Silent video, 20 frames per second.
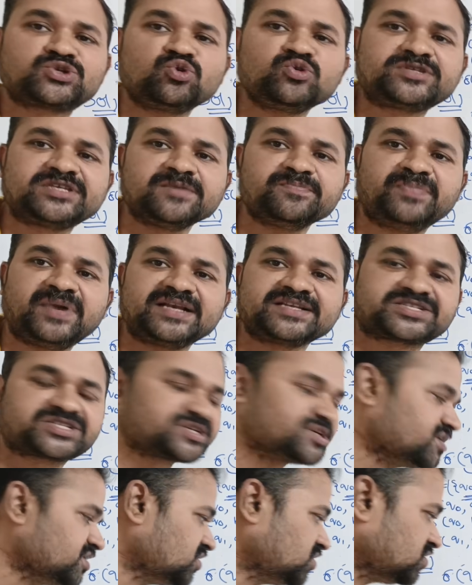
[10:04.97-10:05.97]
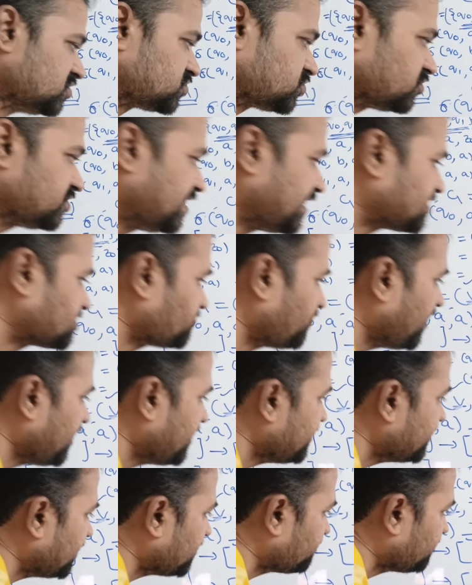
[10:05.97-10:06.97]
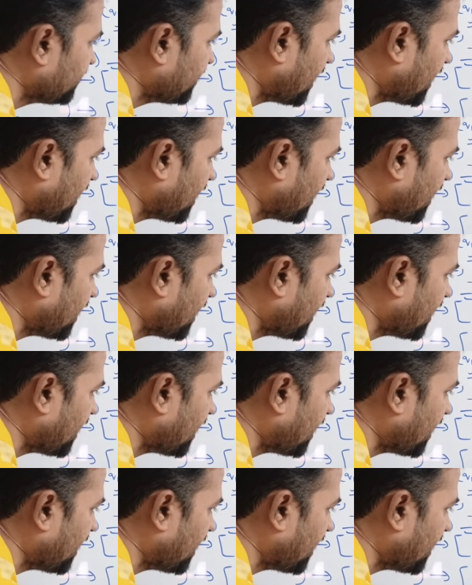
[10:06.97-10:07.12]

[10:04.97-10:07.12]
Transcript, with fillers: two symbols. So that's why here we